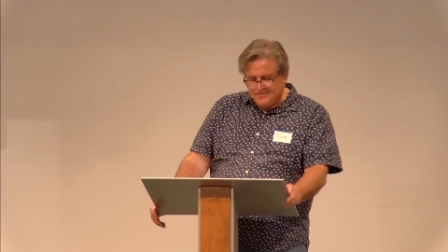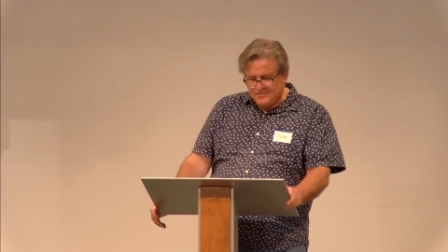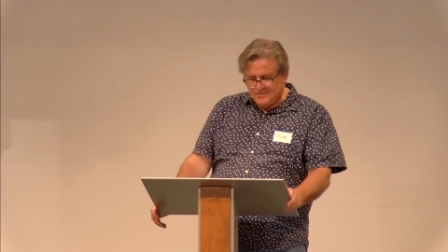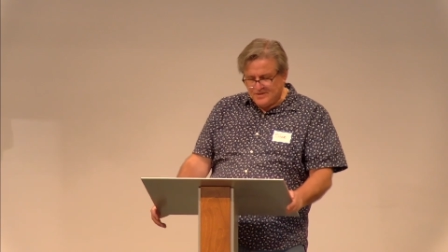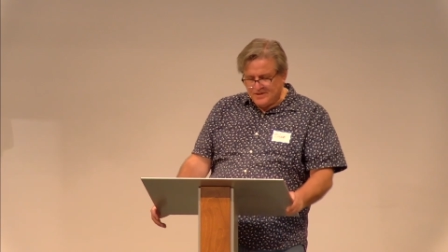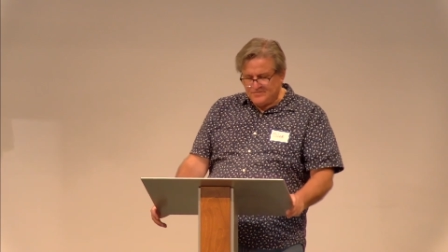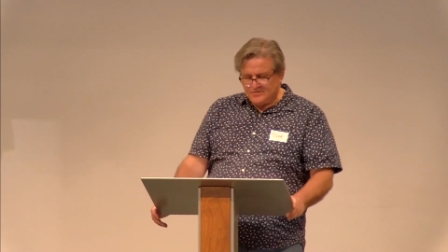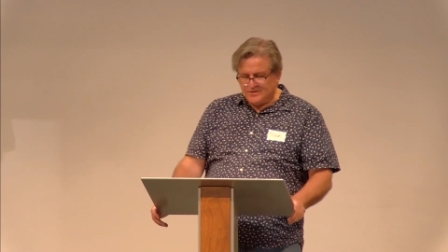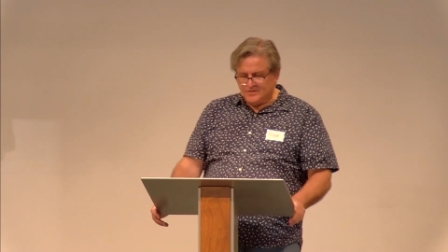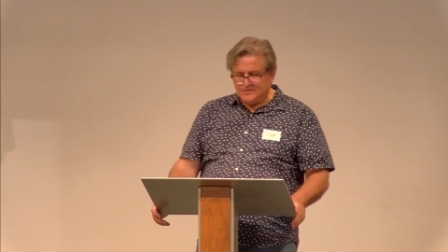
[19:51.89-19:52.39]

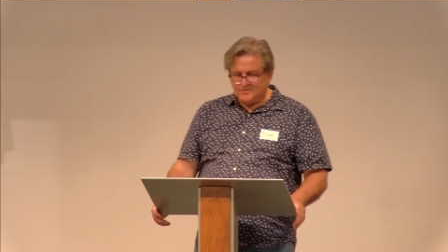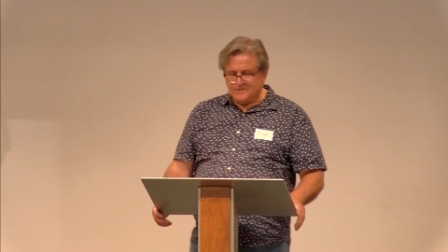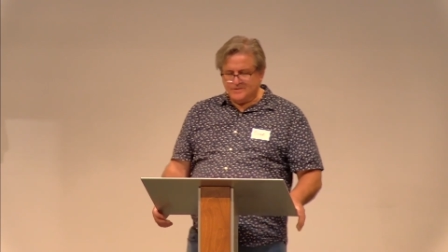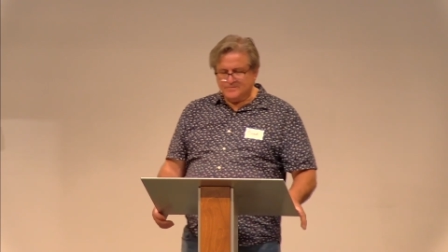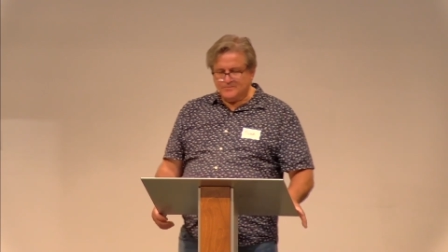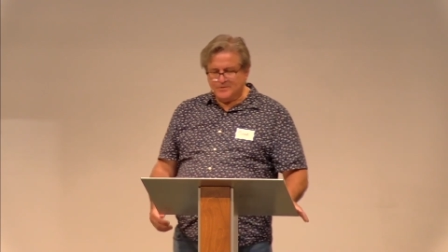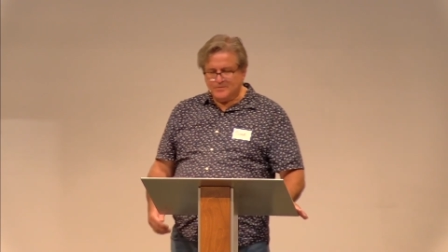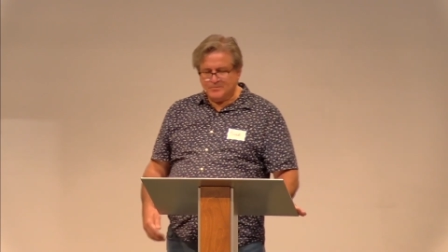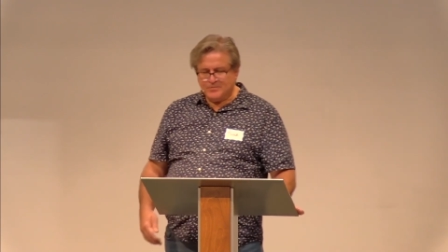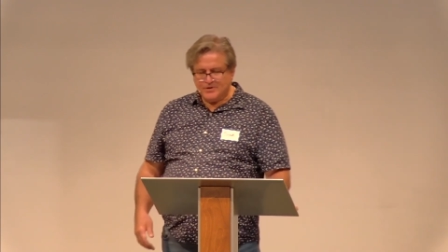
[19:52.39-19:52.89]
We love you,
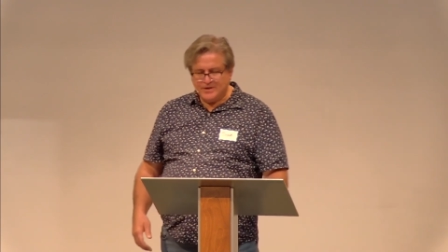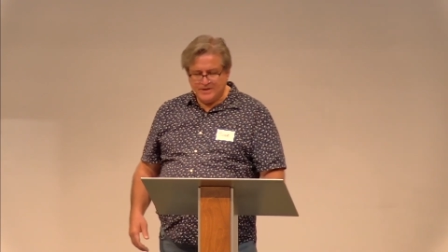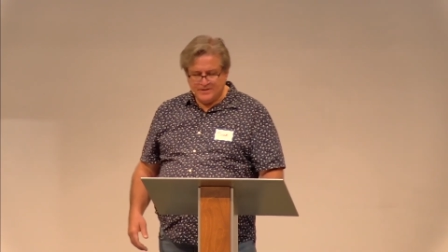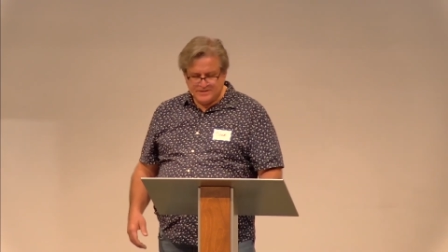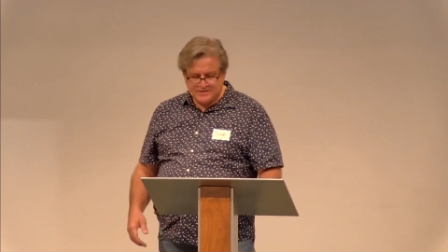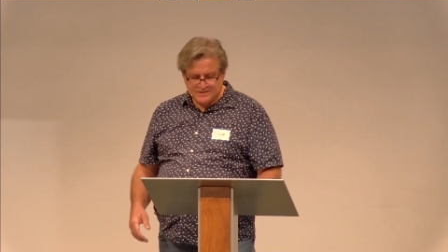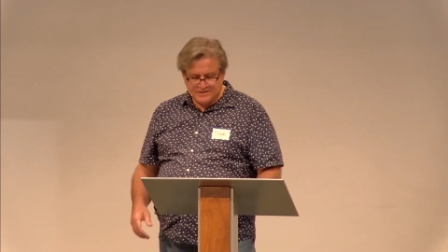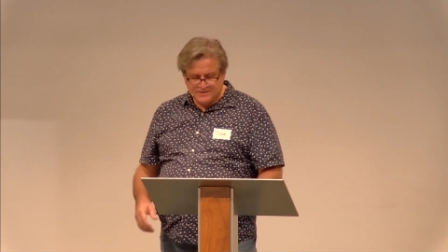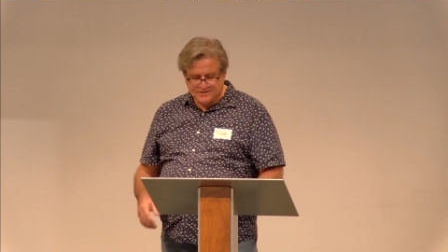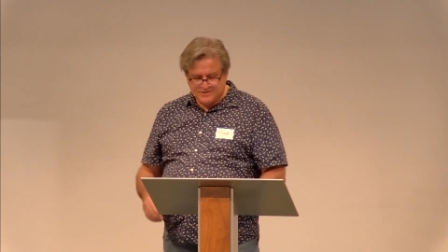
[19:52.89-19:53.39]
Lord, and we pray
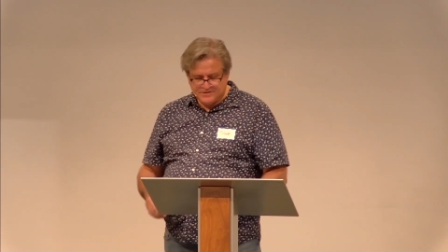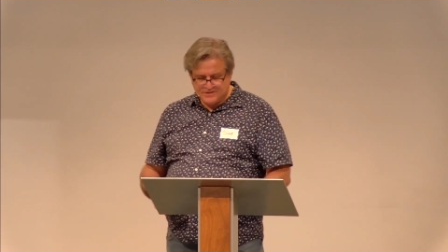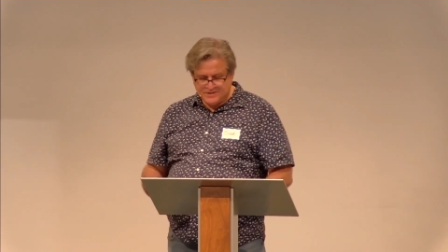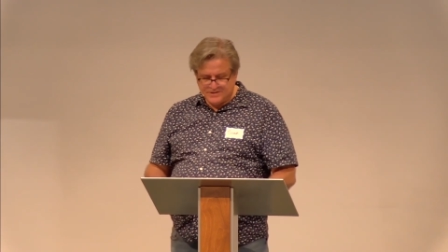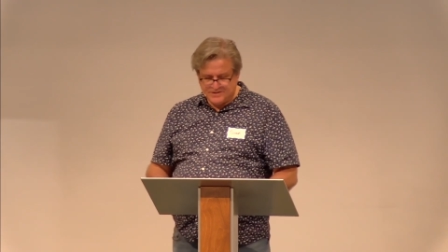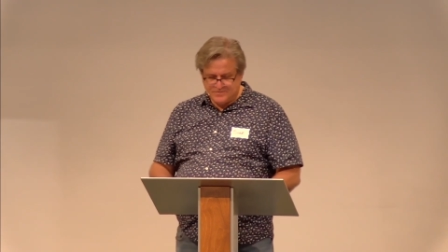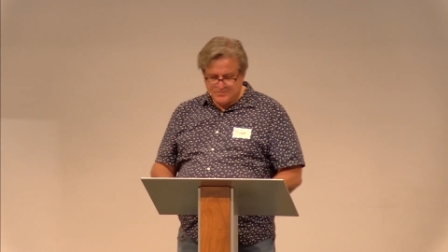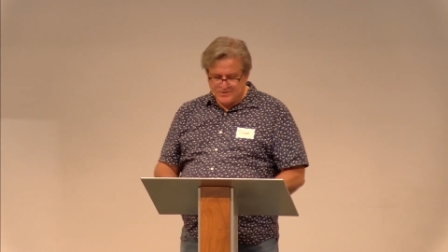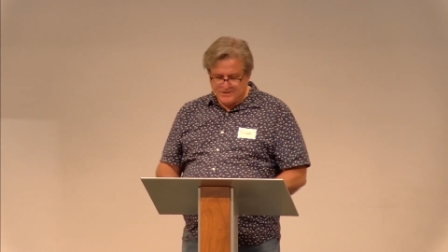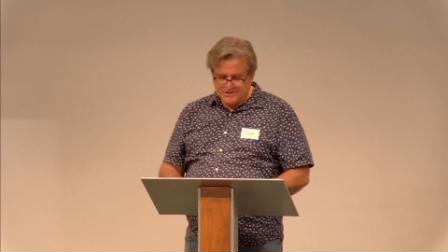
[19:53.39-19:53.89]
this in your
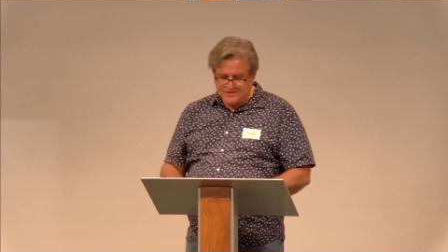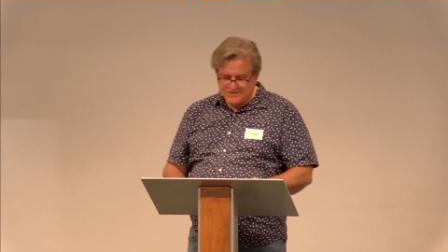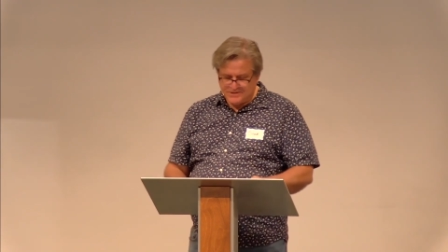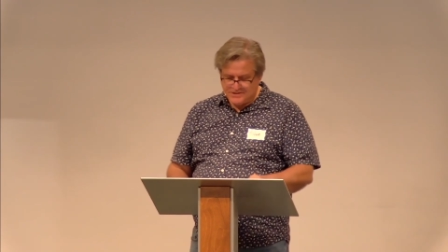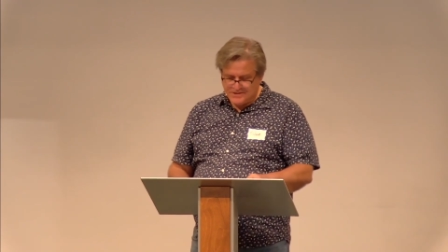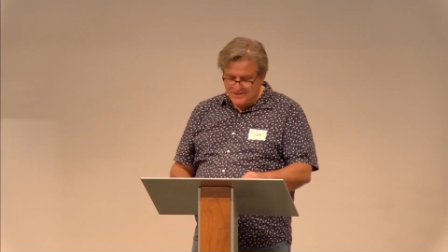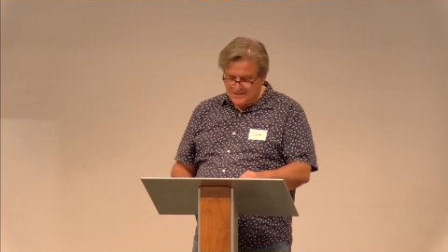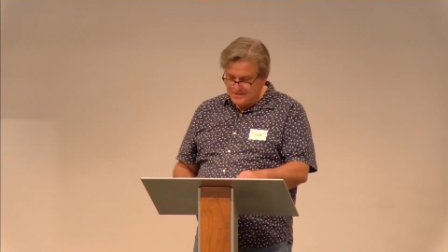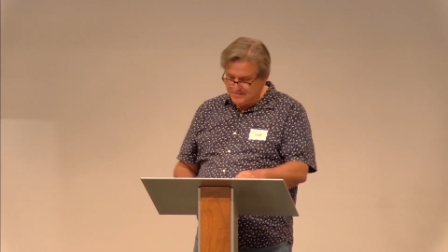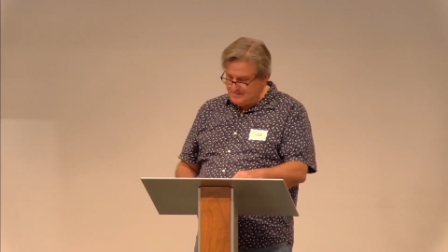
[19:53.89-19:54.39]
Son's
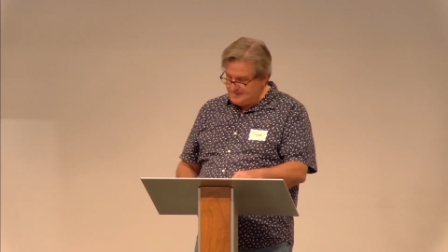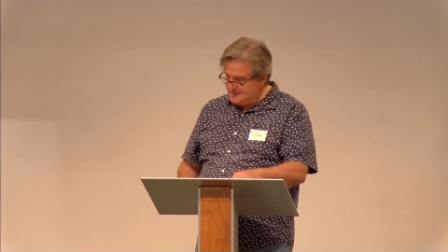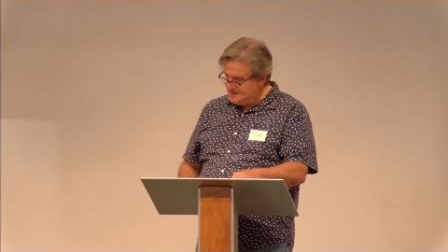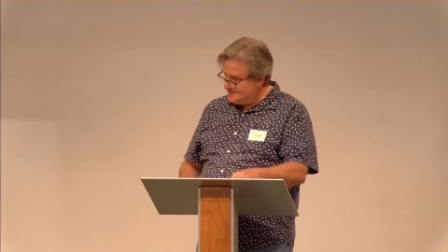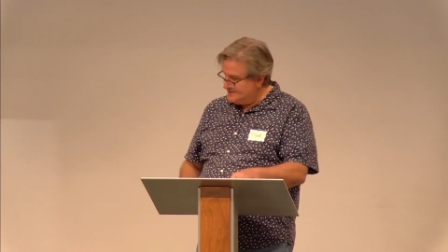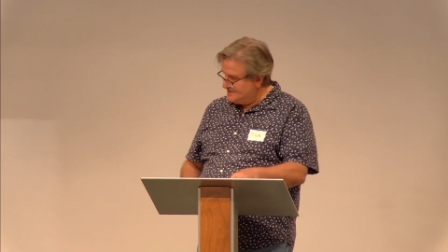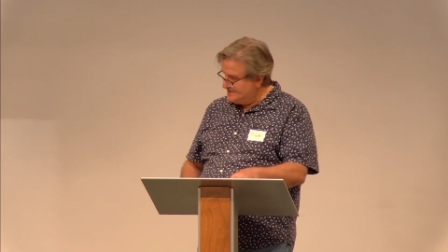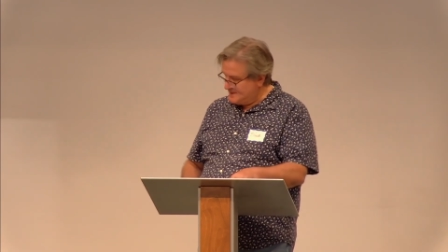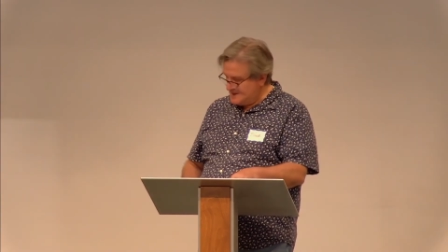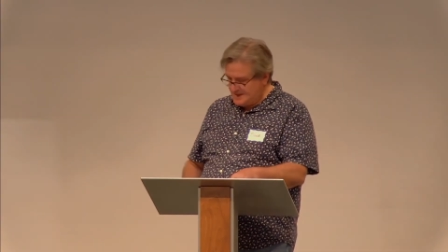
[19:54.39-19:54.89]
precious name.
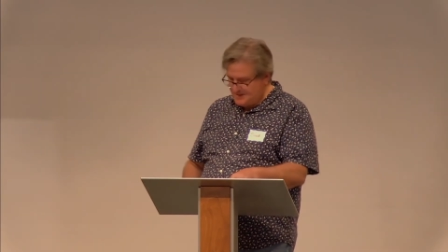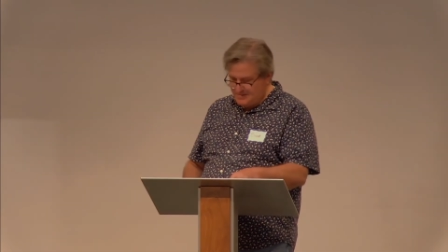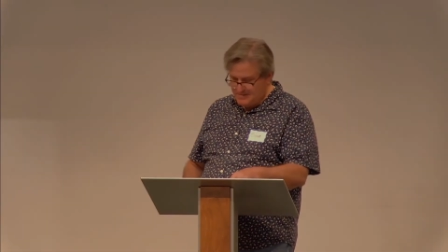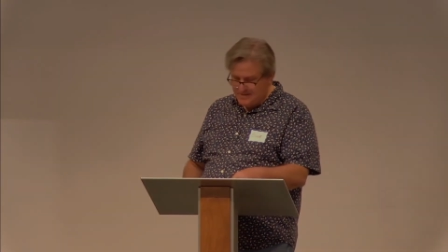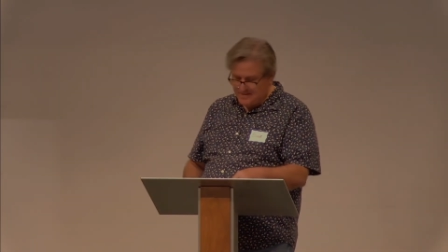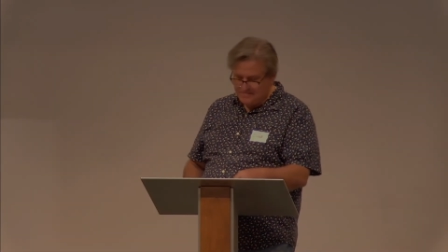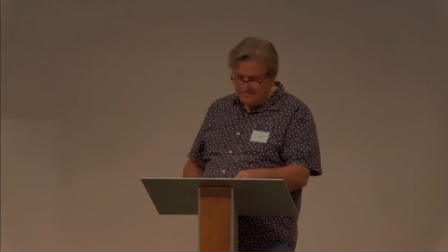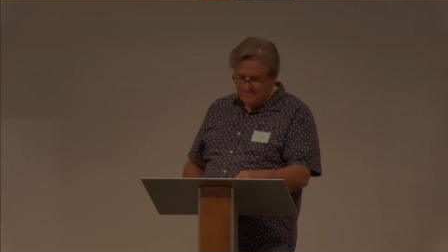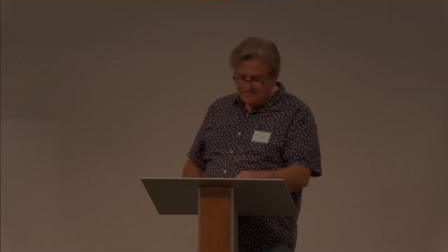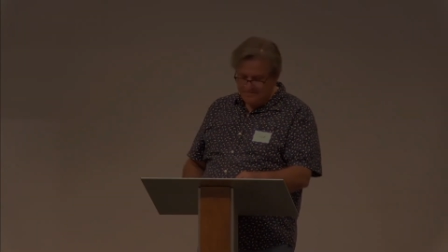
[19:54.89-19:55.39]

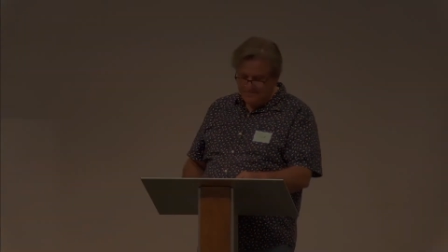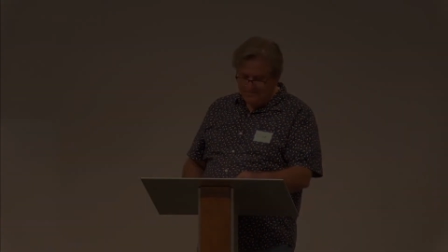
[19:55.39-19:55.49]
Amen.